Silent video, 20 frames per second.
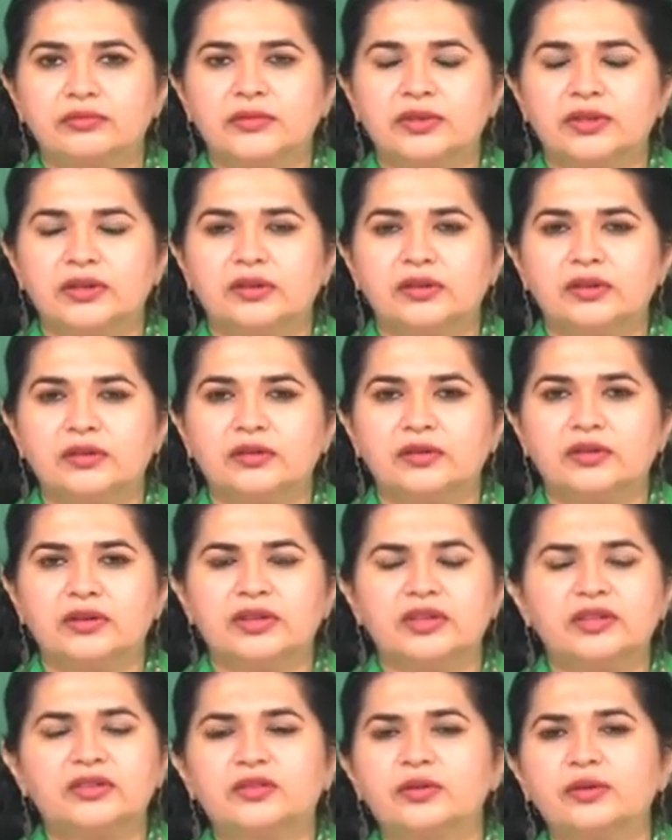you know,
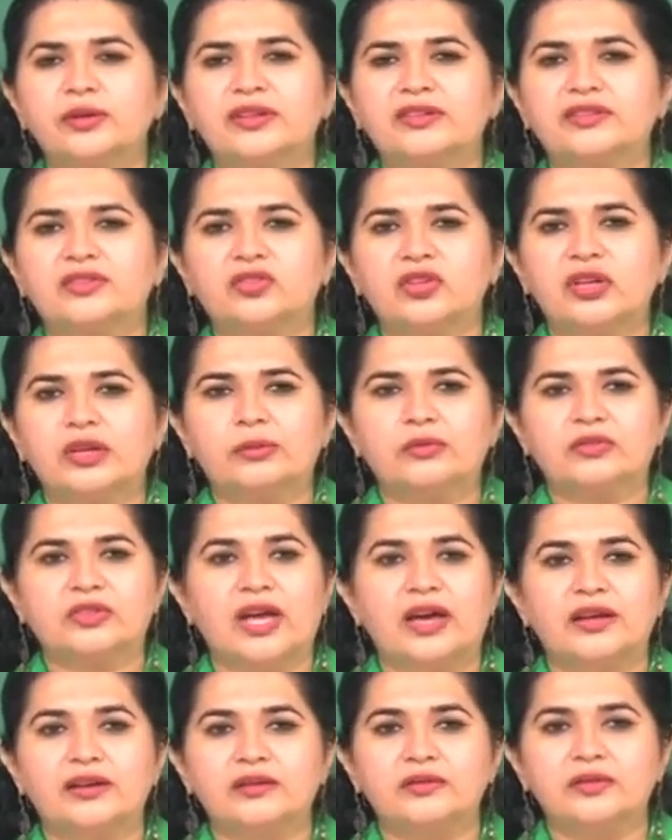through extreme
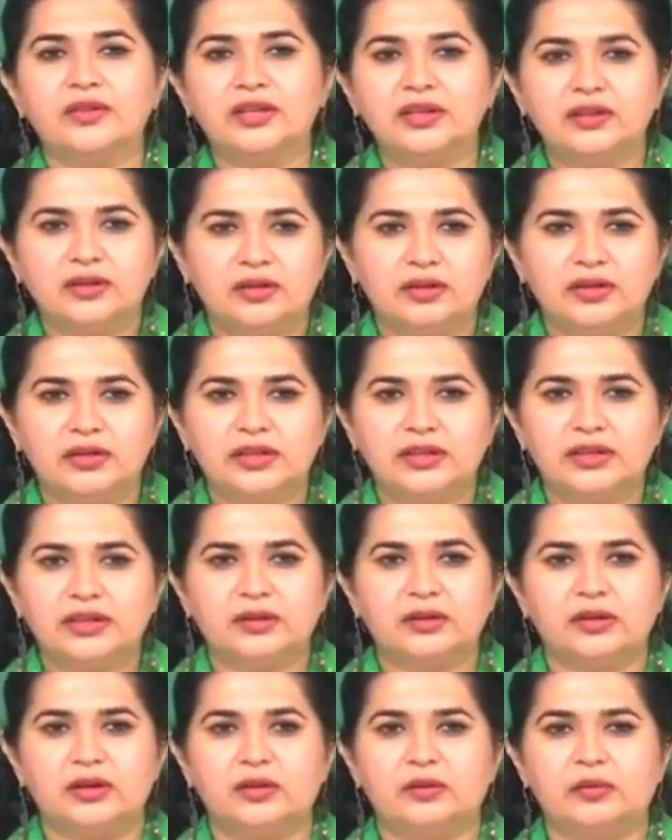Dharavi in
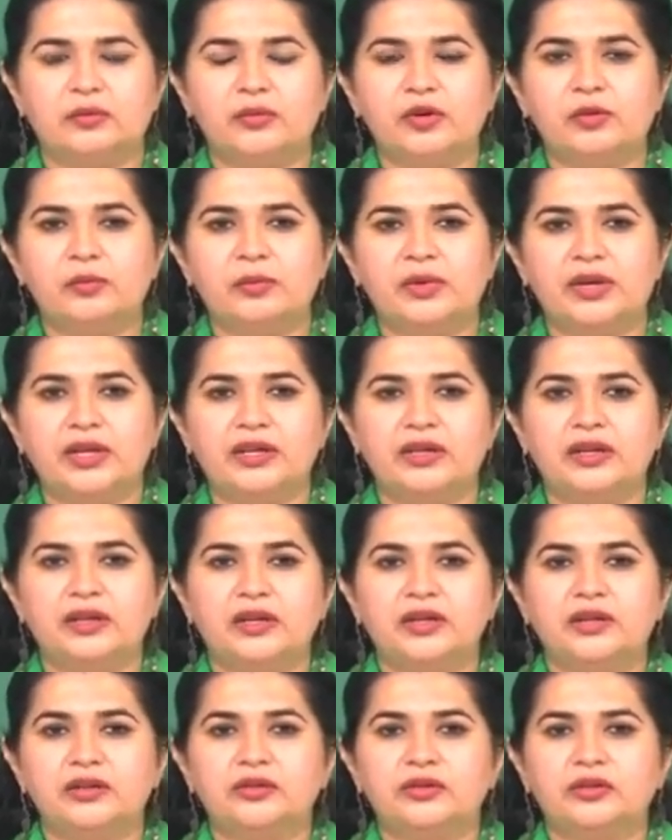Mumbai
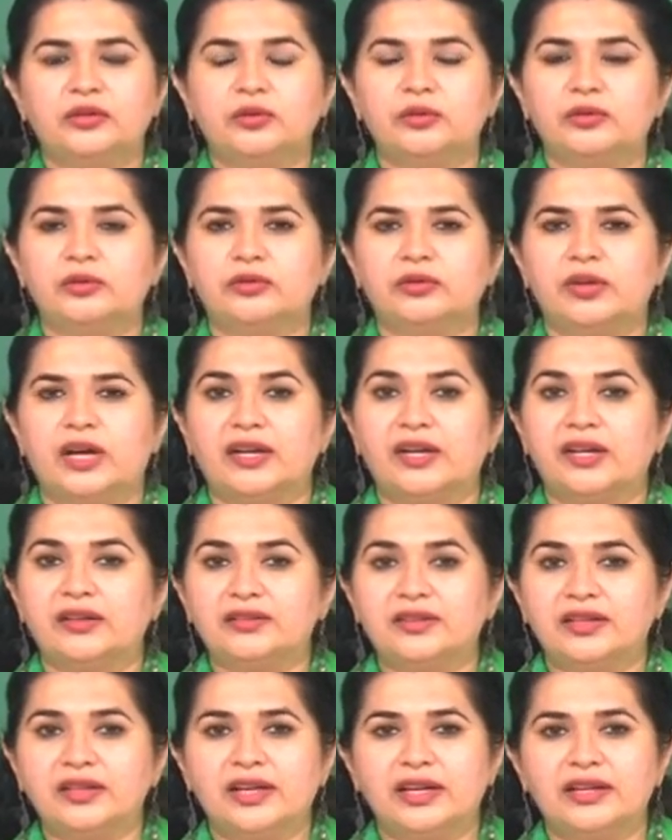to Anna
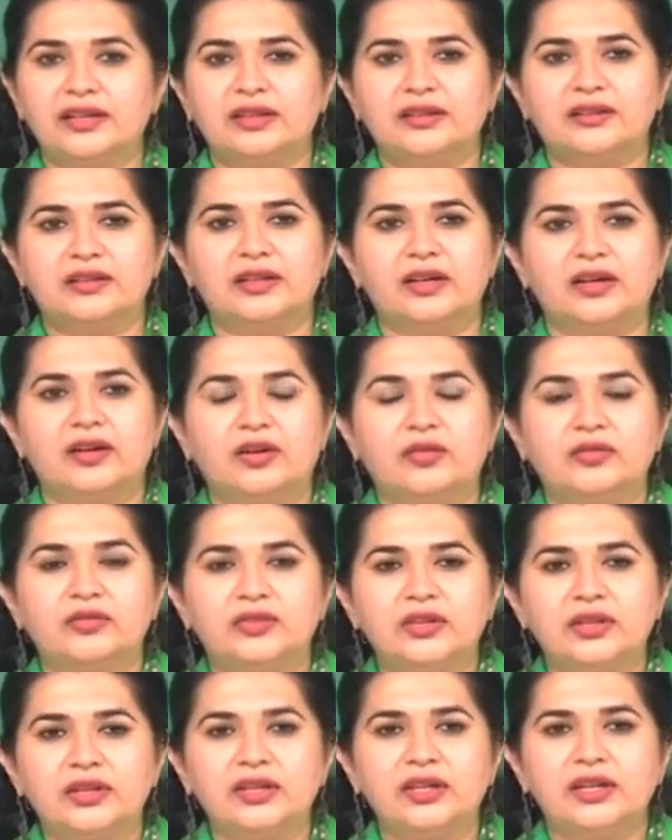Salai area of
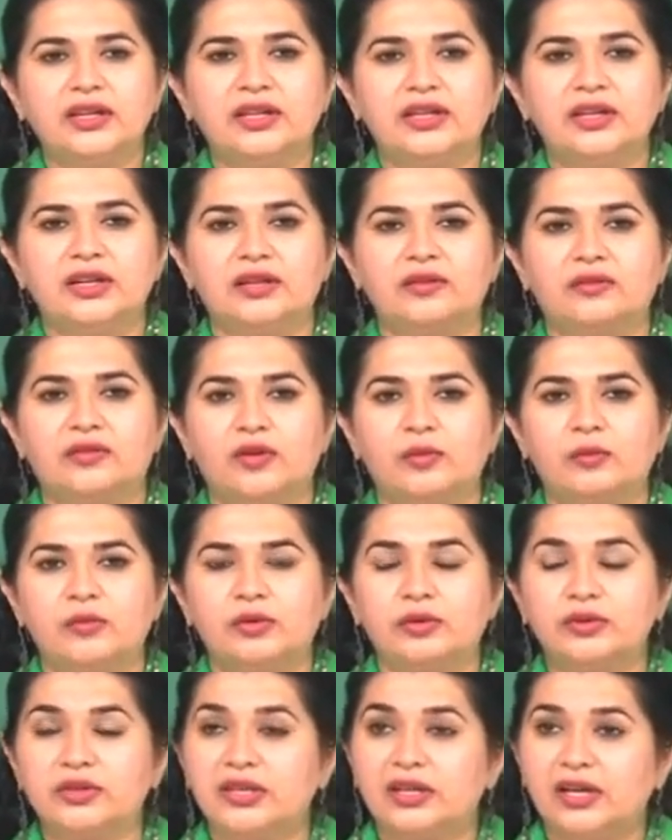Chennai, and from
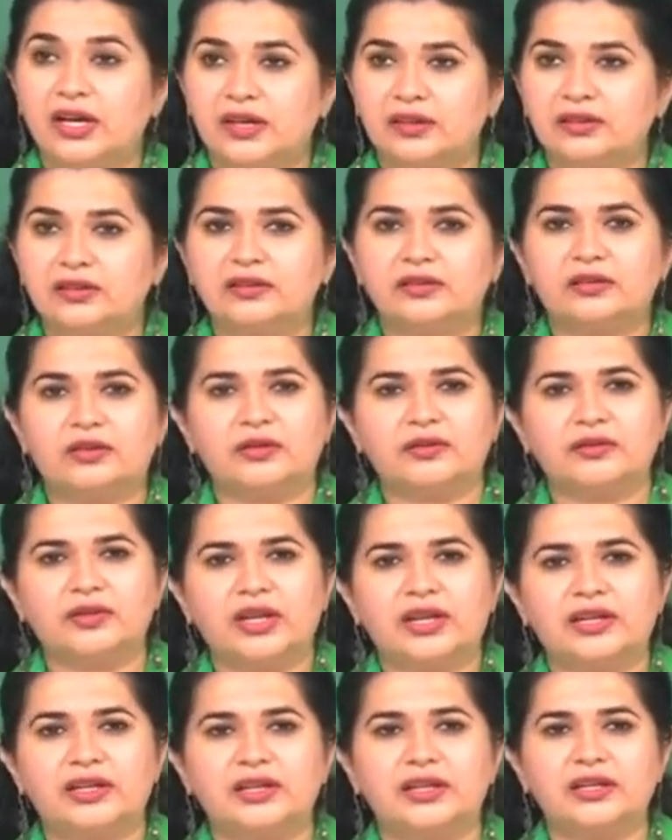Lodhi Gardens of
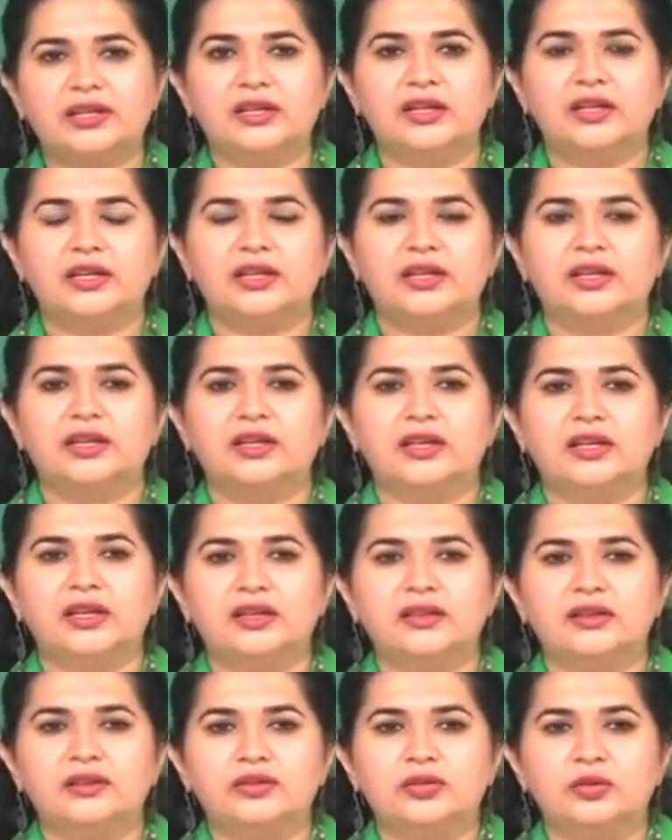Delhi
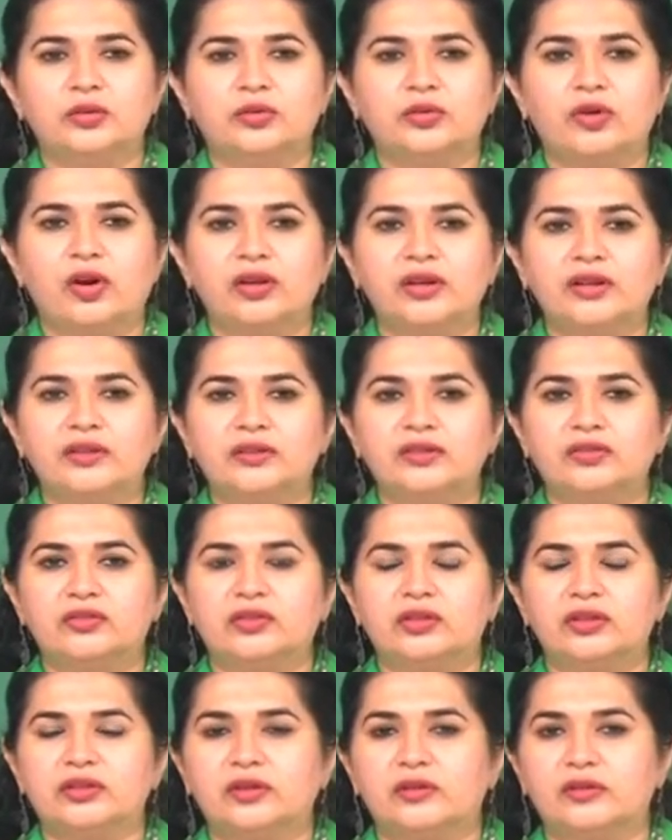to College
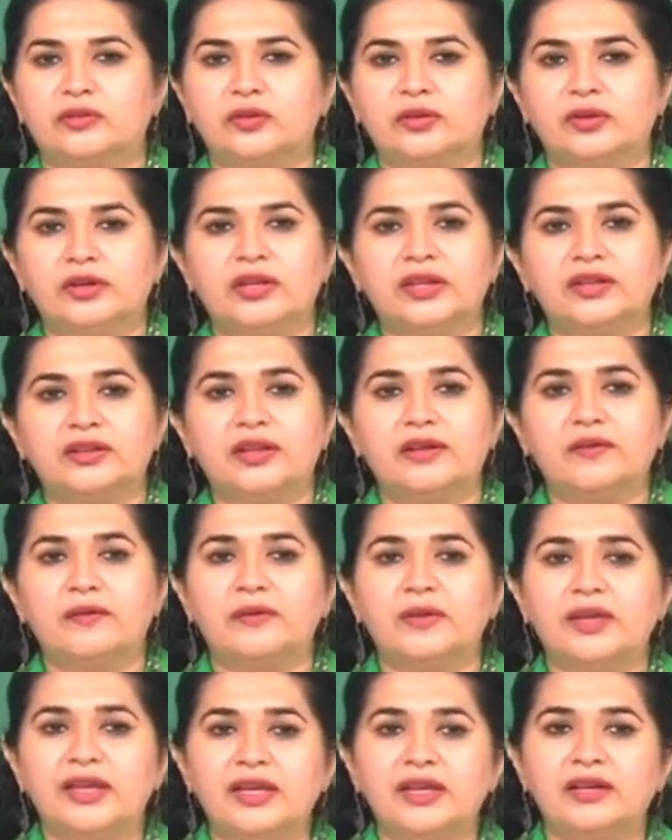Street of Kolkata,
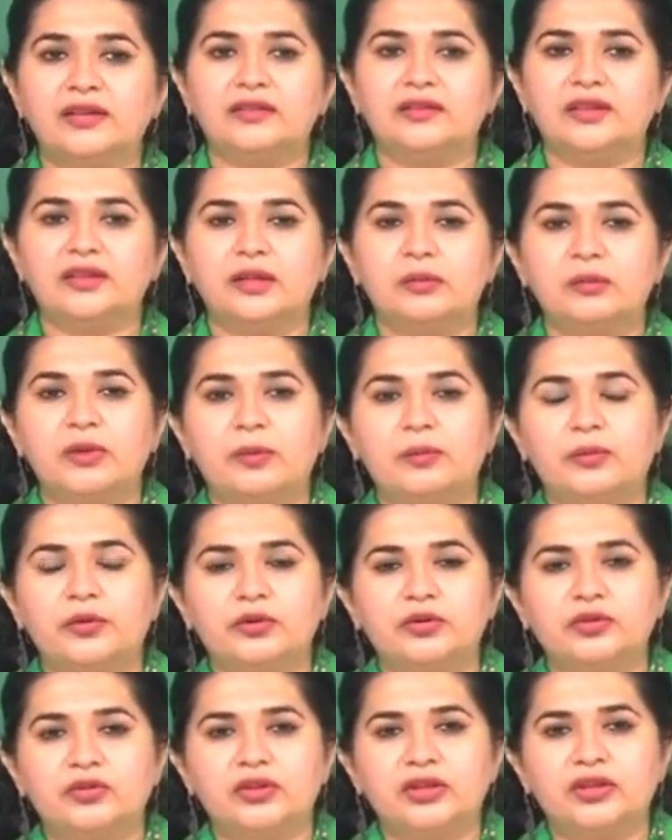where cinema
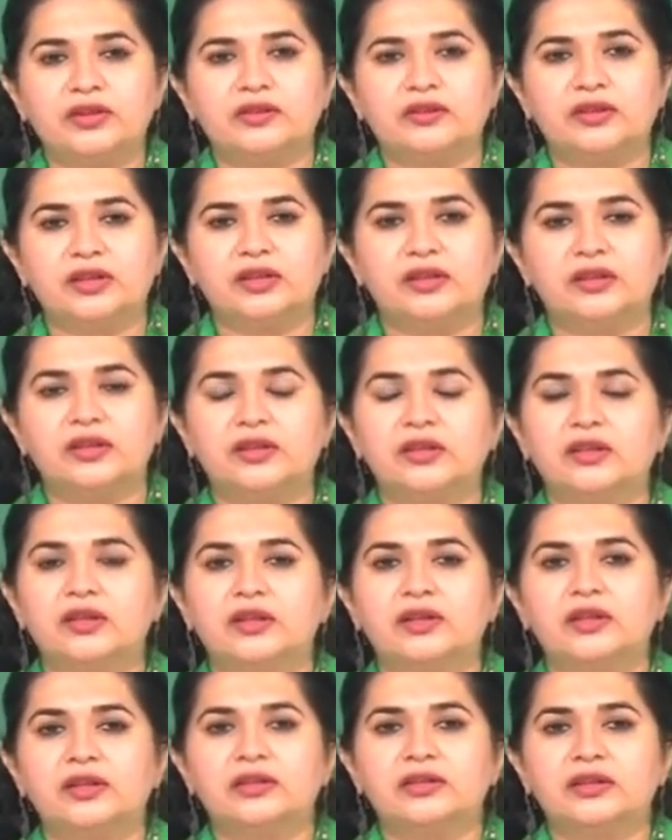portrays the
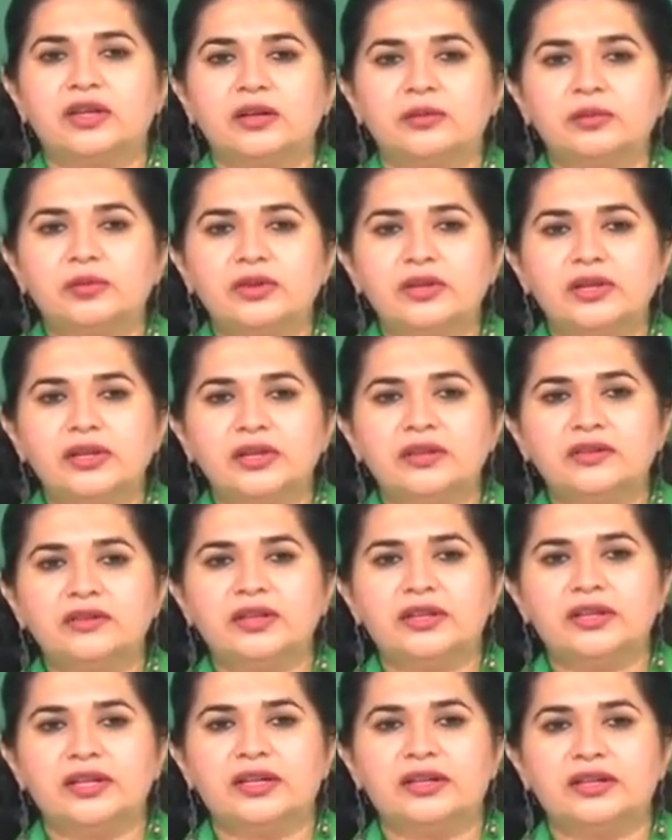turbulence
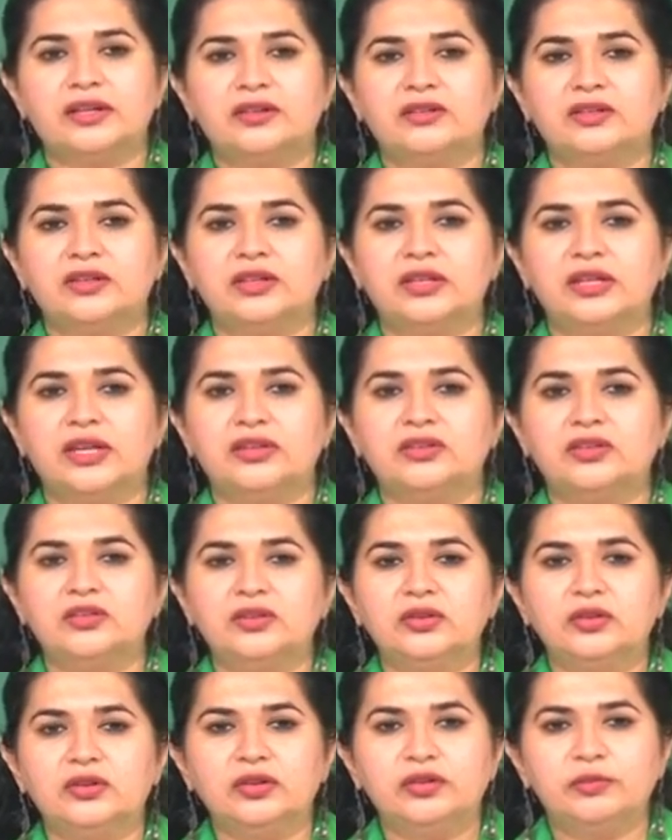and energy, the
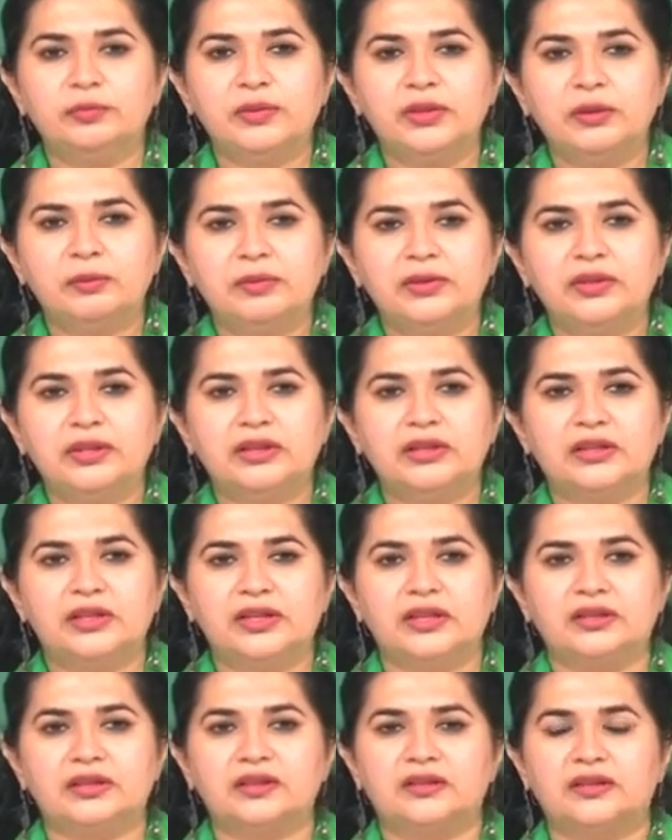attitude of people,
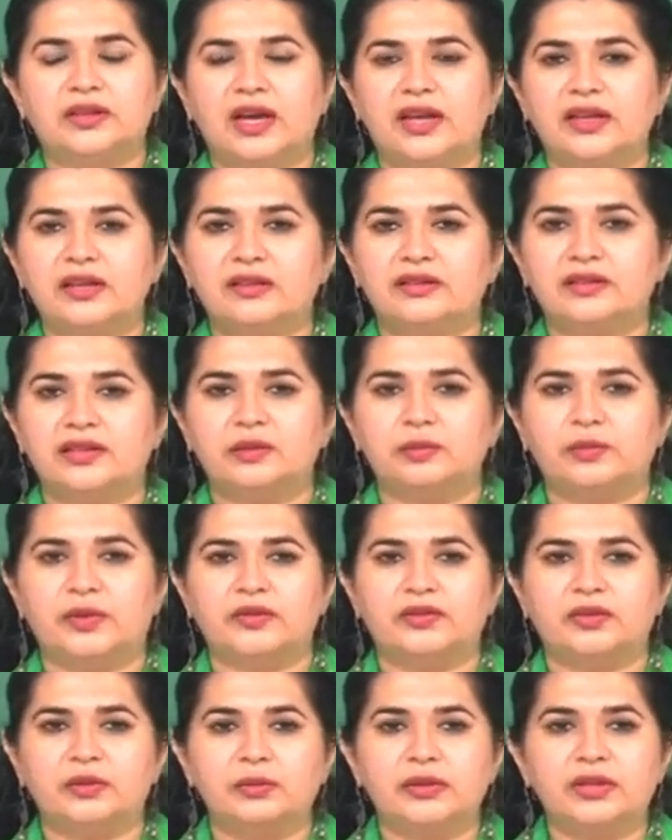their desires and
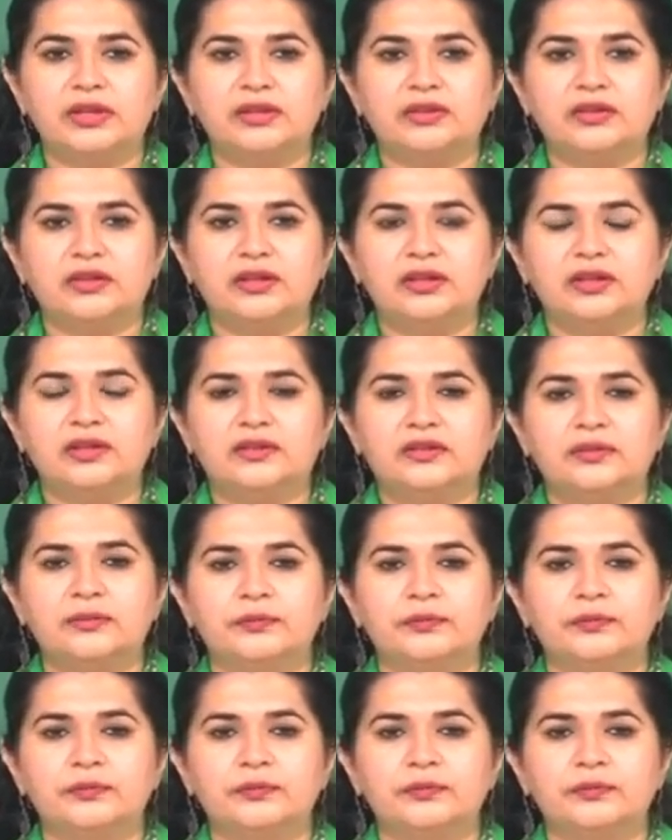possibilities,